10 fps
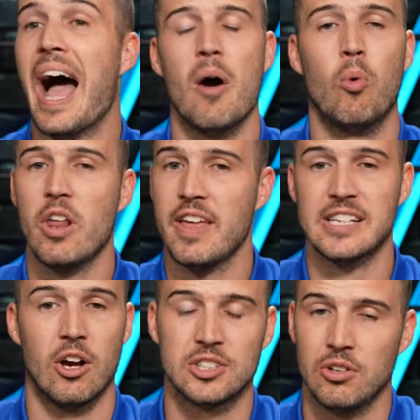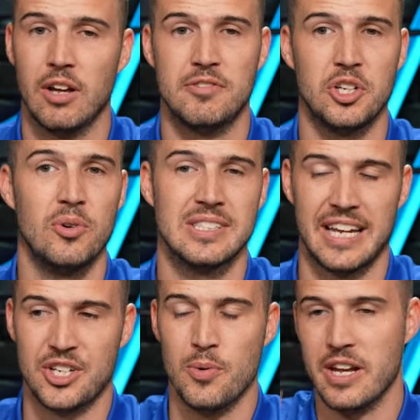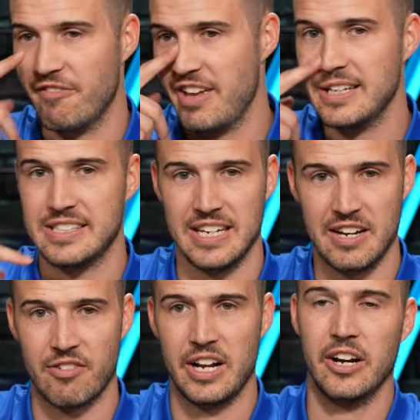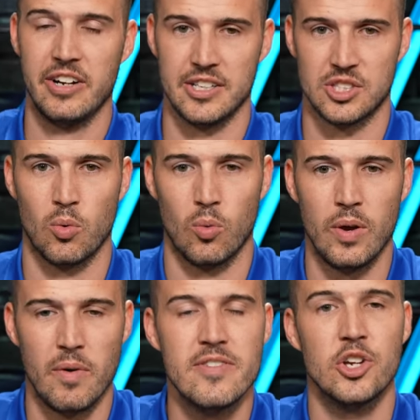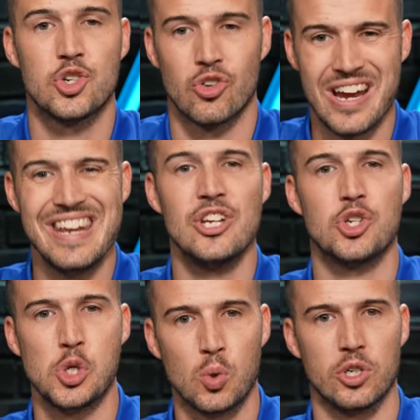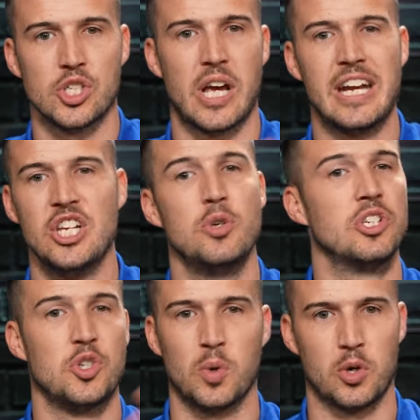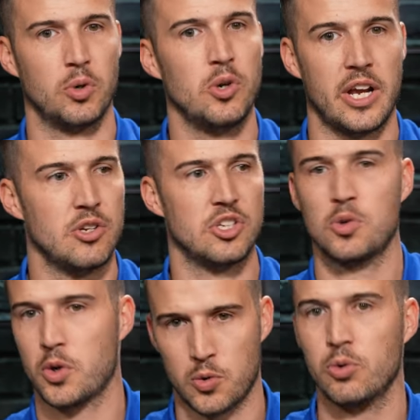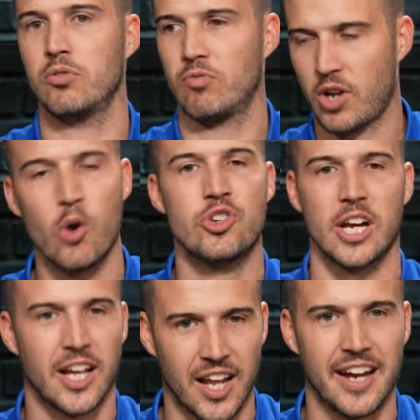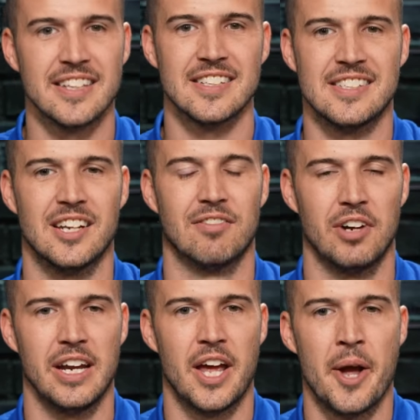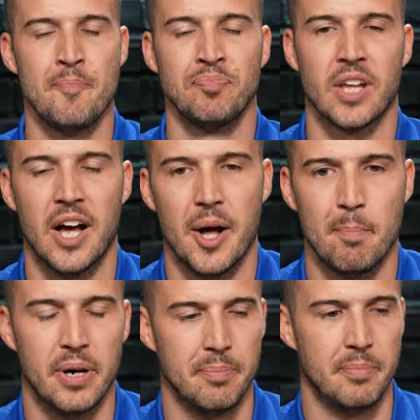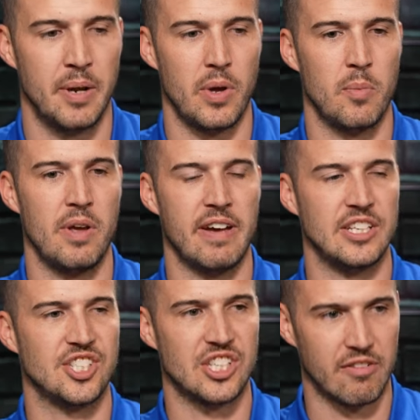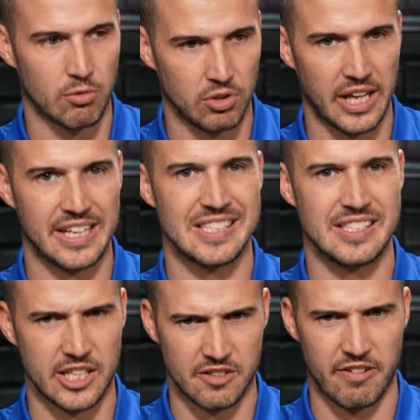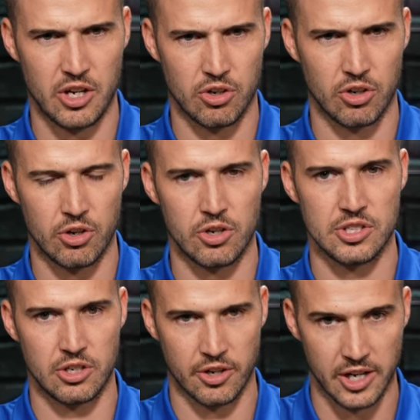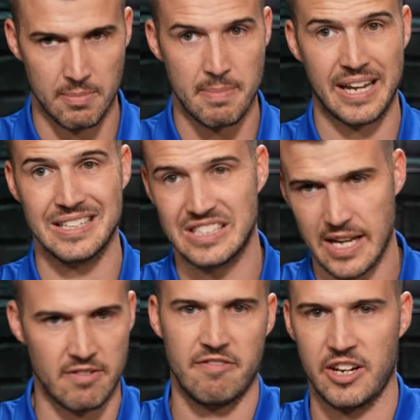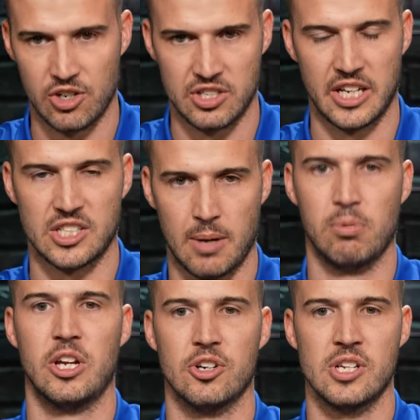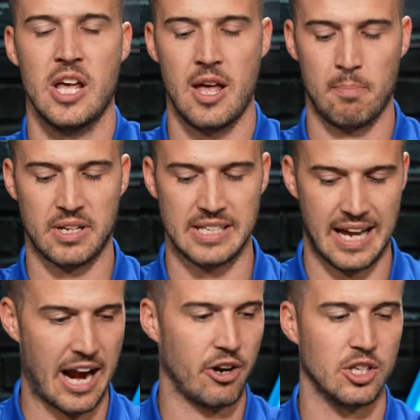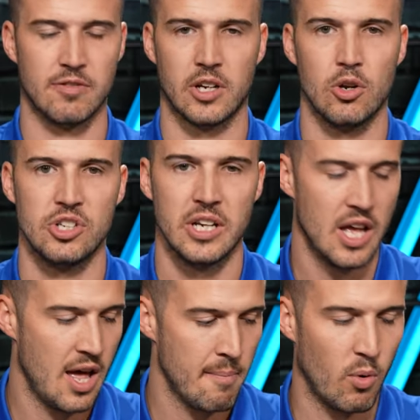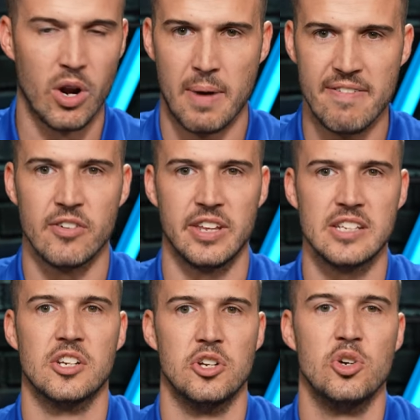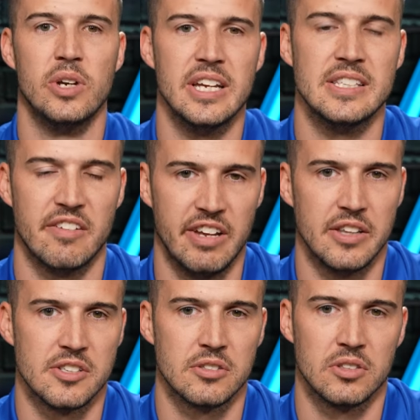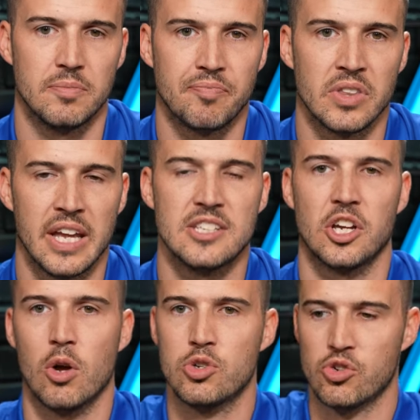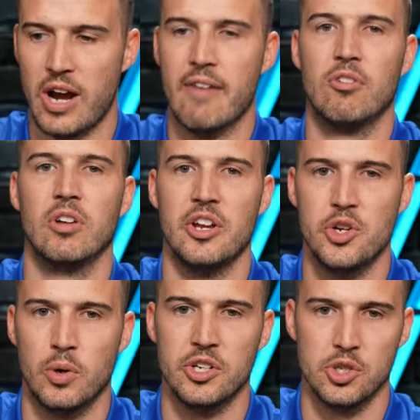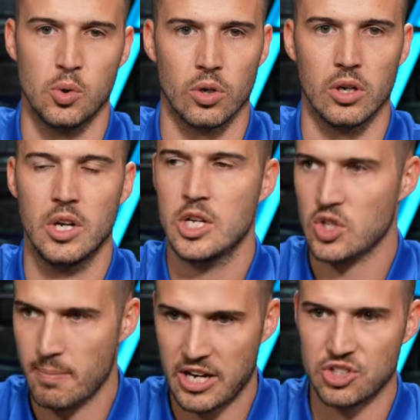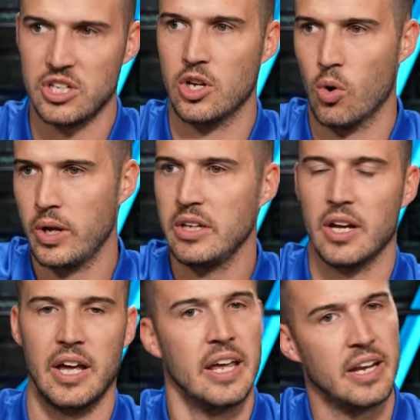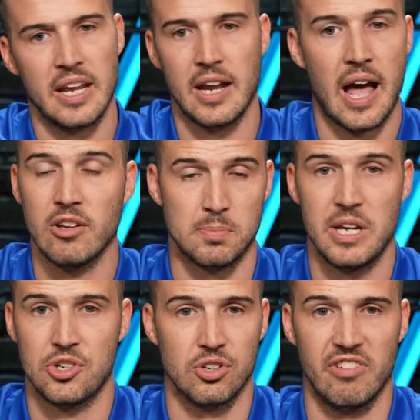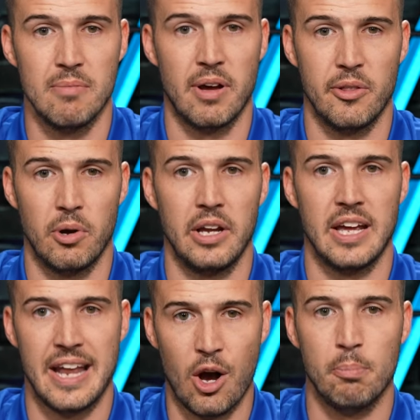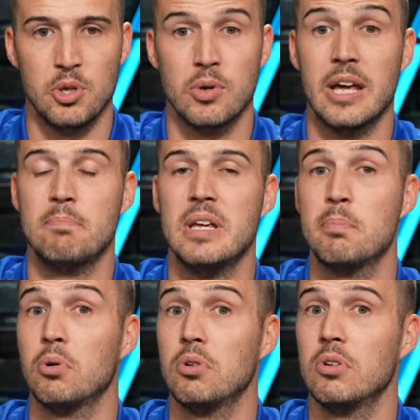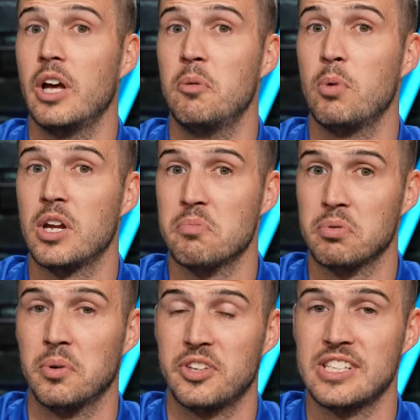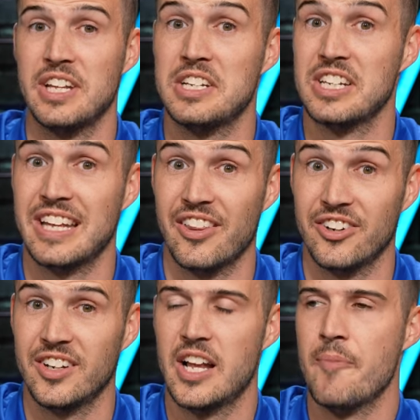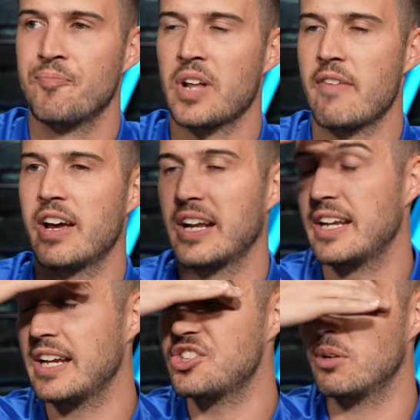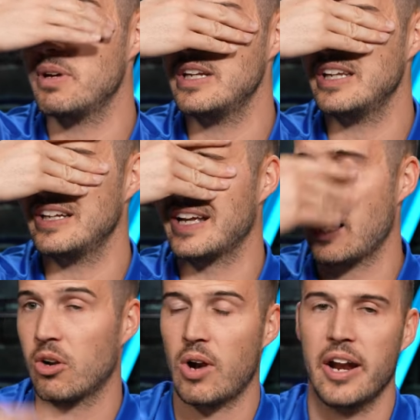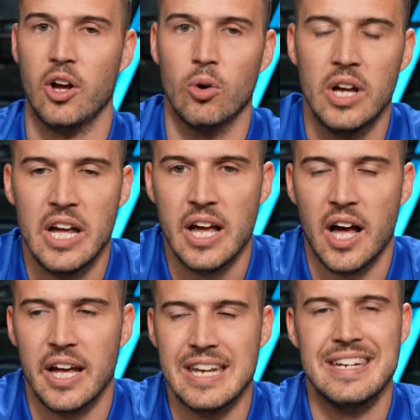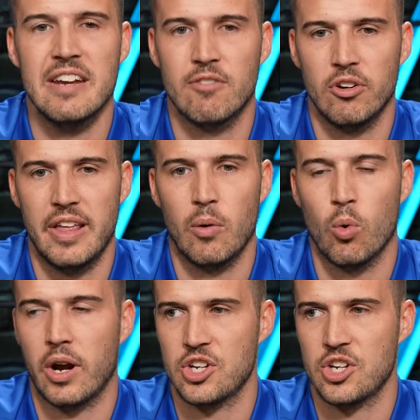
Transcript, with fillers: One of the things I also love too is like doing events in different areas. So we've done training tours. I didn't use it to recruit. I use it to recruit coaching clients and stuff, right? And we've had several like 6-figure earners that are going to be making 7 figures in the next couple of years because they hired us for coaching. But one of my favorite things to do is events, is to go travel and do a tour. So I'm actually going, and I'll speak at your event, by the way, and help you get people, and we can promote this thing together. I've got a gentleman in Colorado, in Denver, that we're